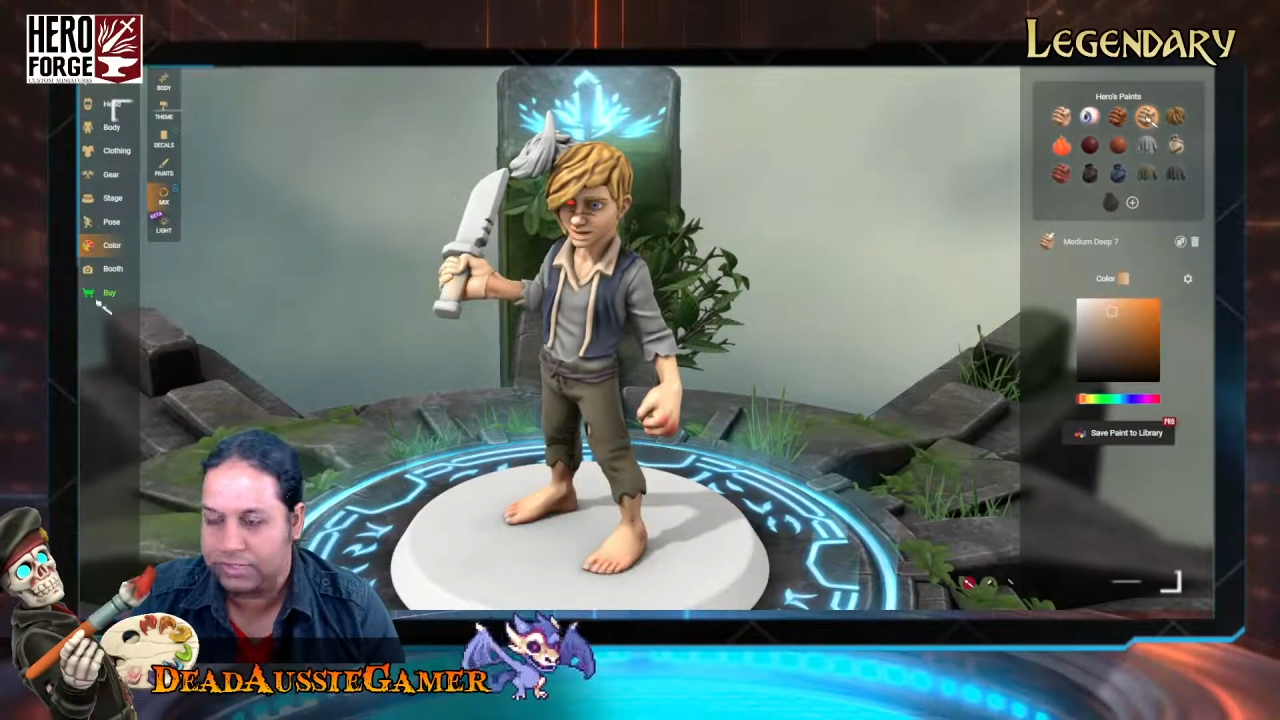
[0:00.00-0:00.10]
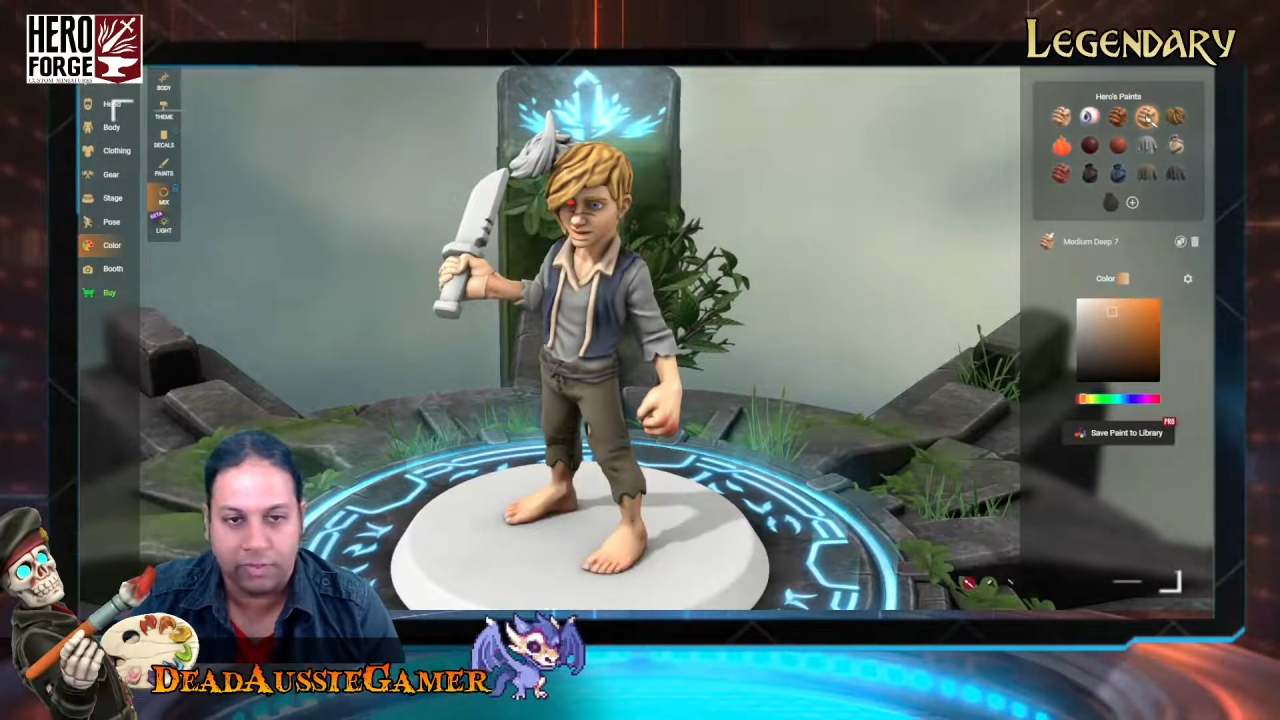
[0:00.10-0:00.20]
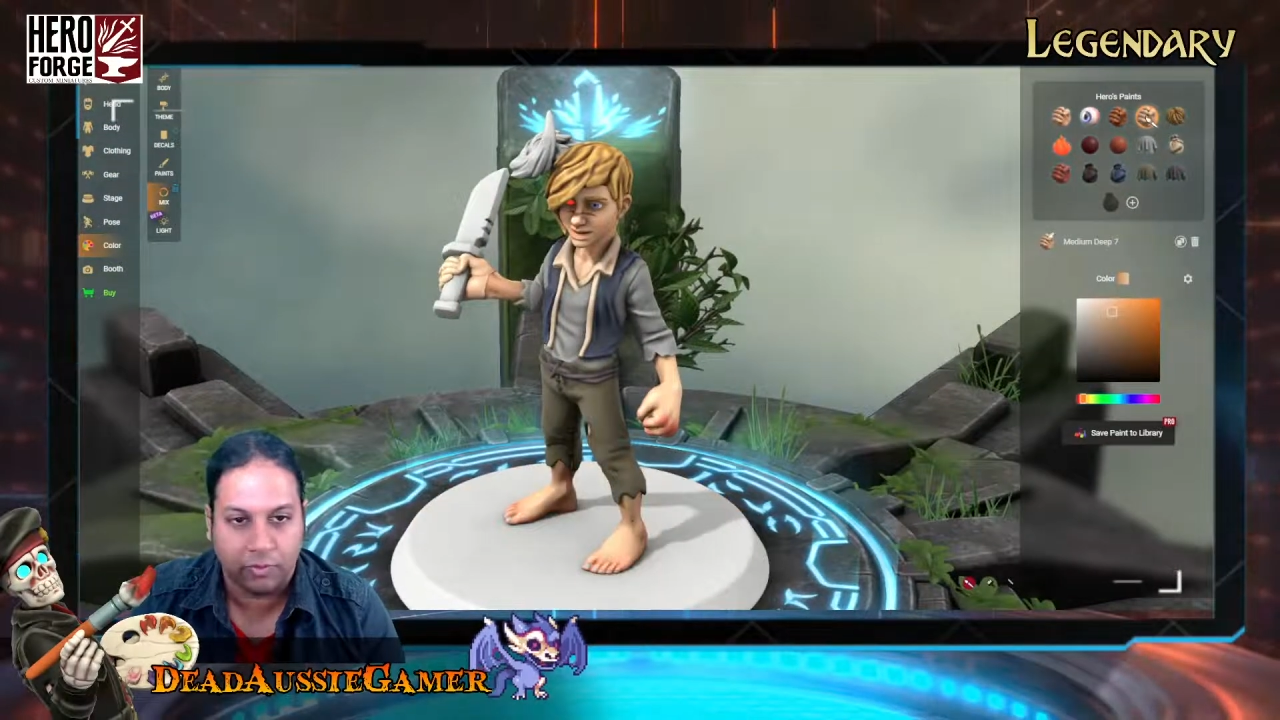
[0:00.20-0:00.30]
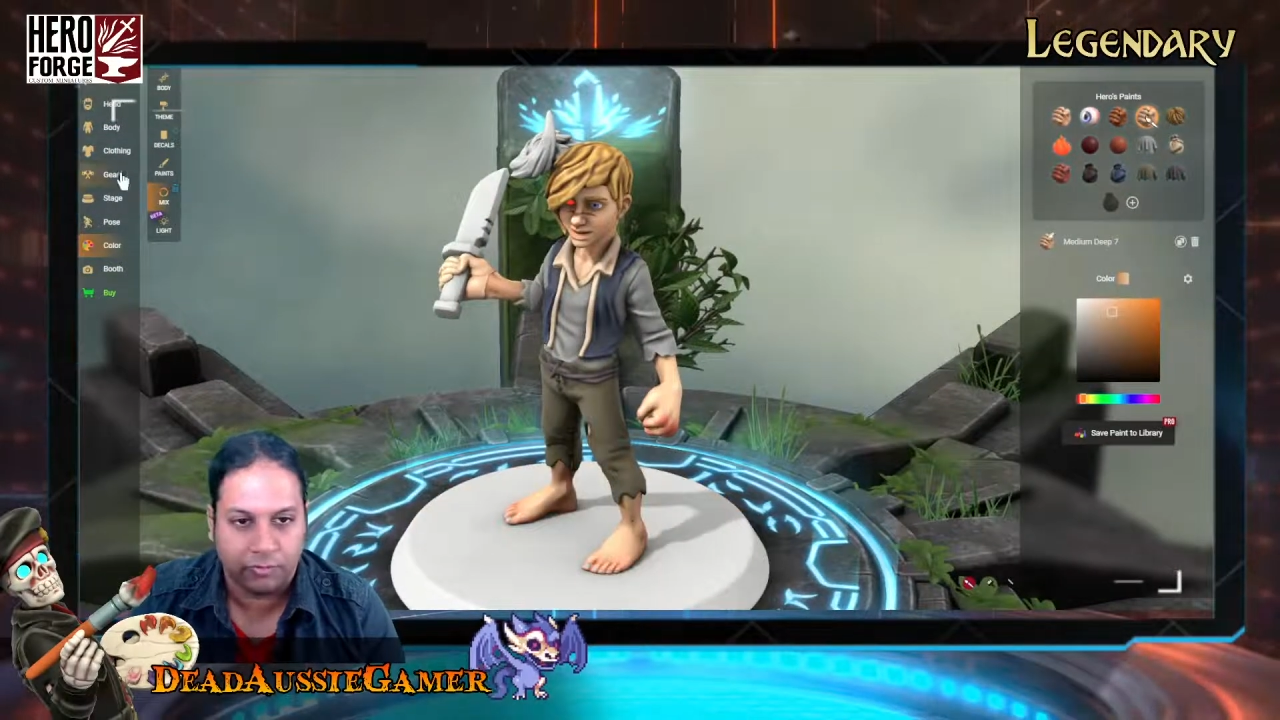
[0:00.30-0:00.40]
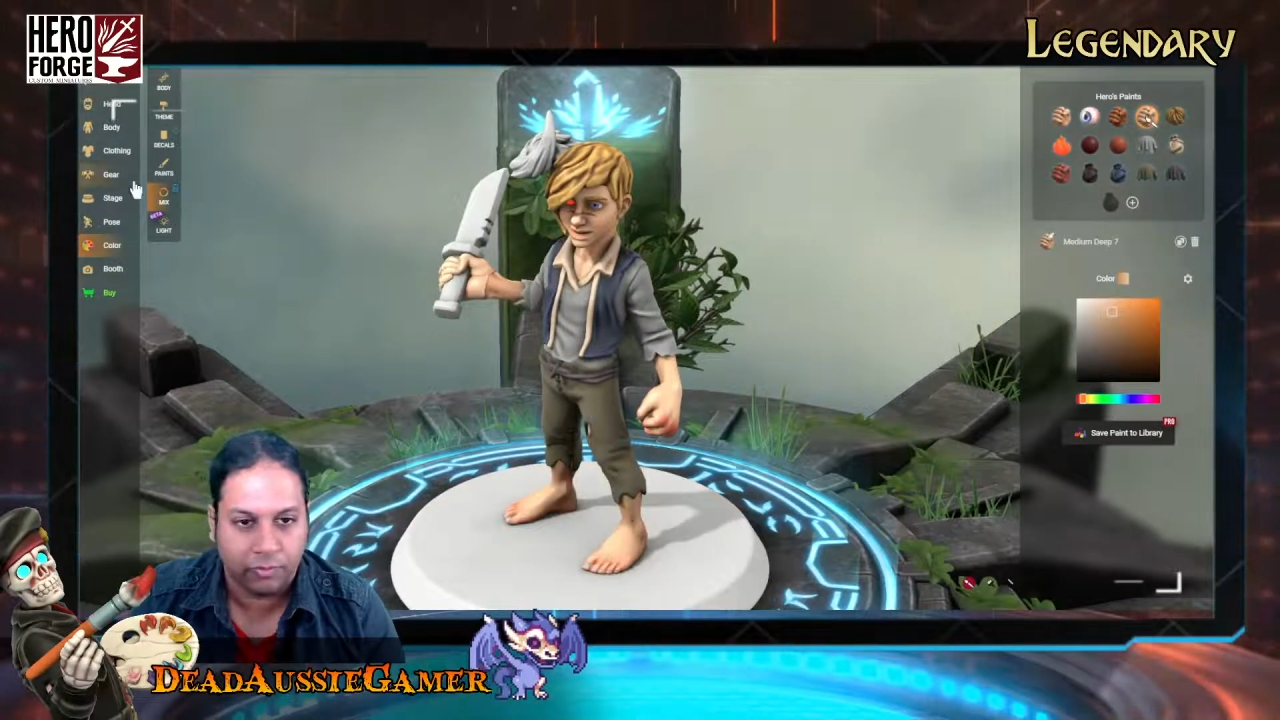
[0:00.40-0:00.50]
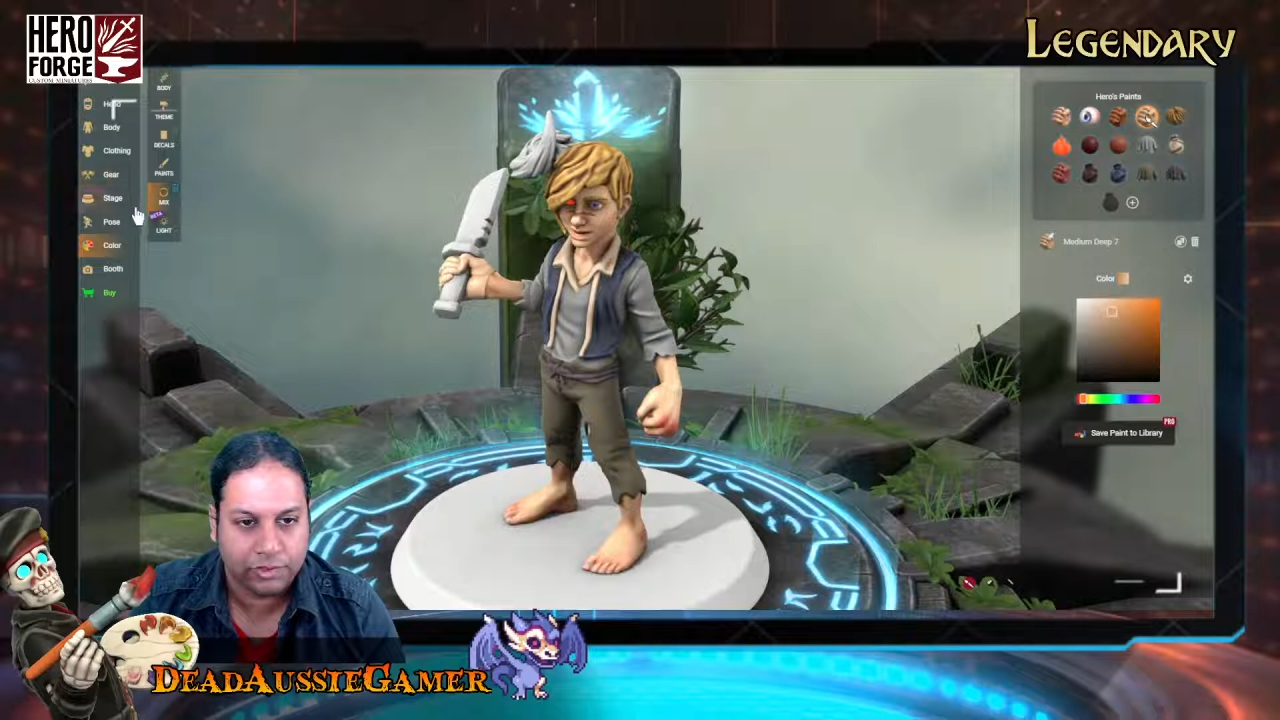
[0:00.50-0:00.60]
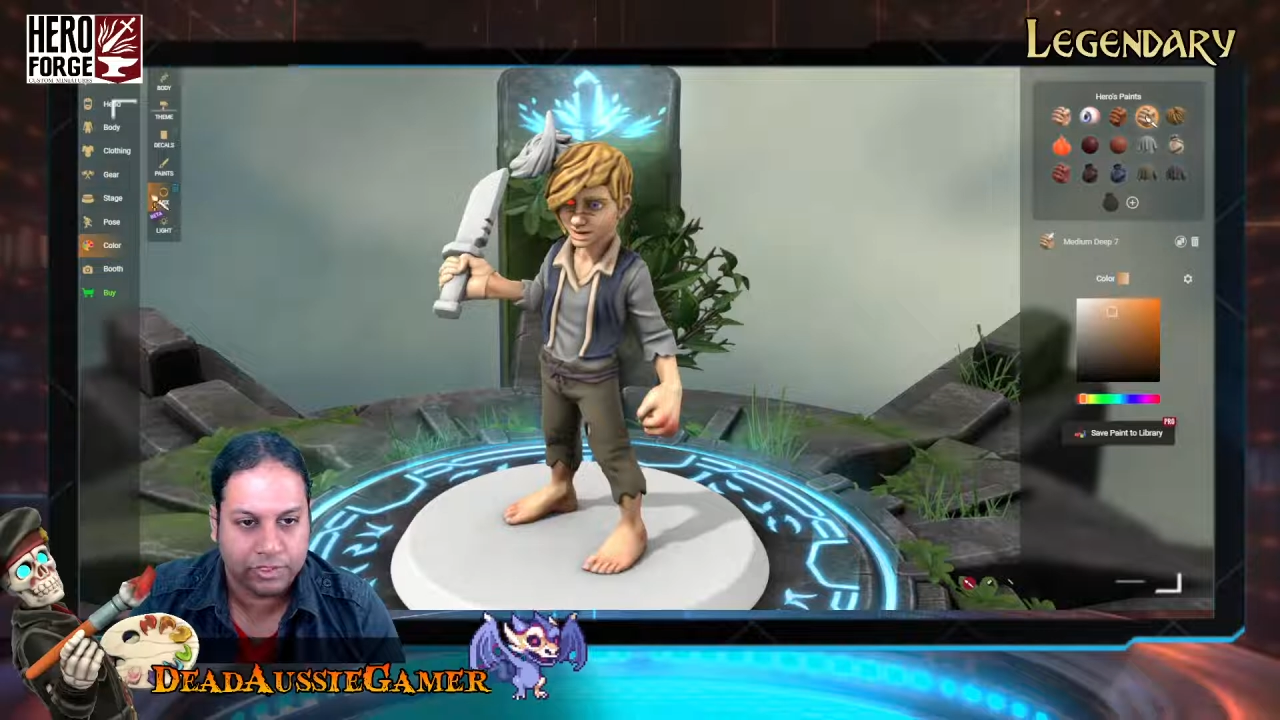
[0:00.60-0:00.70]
Heroforge